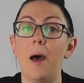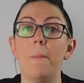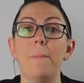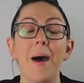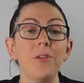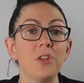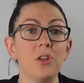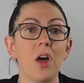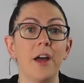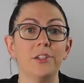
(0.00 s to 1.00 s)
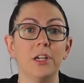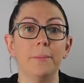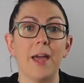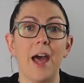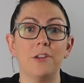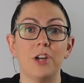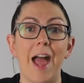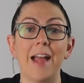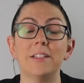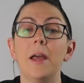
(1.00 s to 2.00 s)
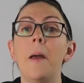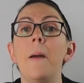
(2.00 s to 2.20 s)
about the long term contract